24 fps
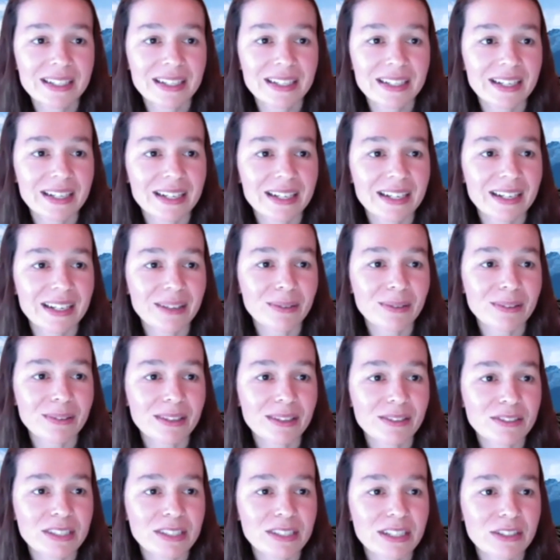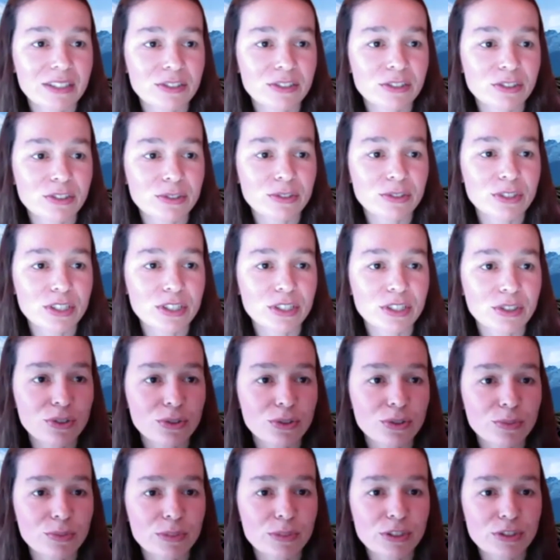I would love to introduce to
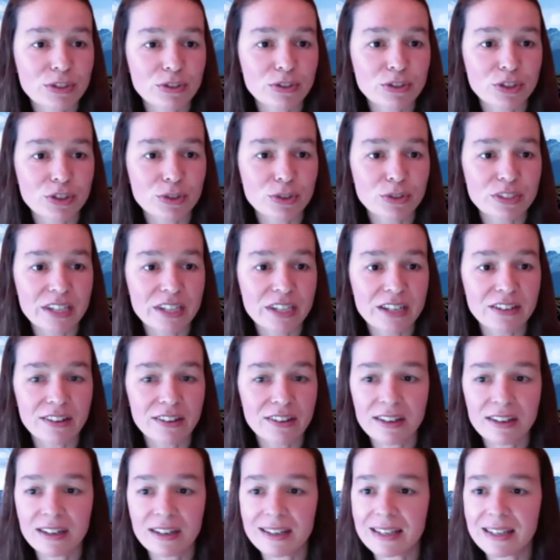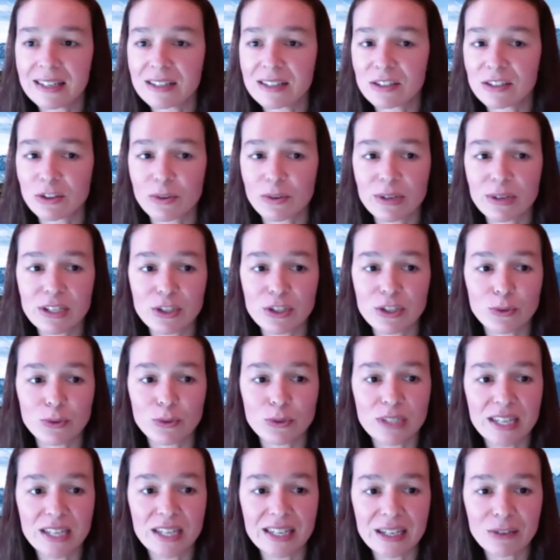you Mr. Joe Standart, and he is going to
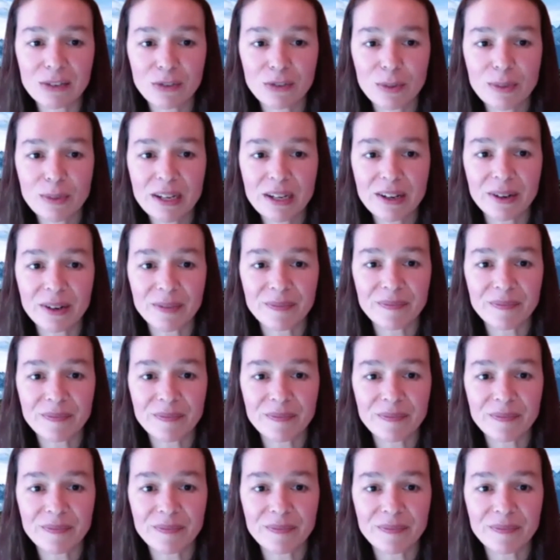take it from here.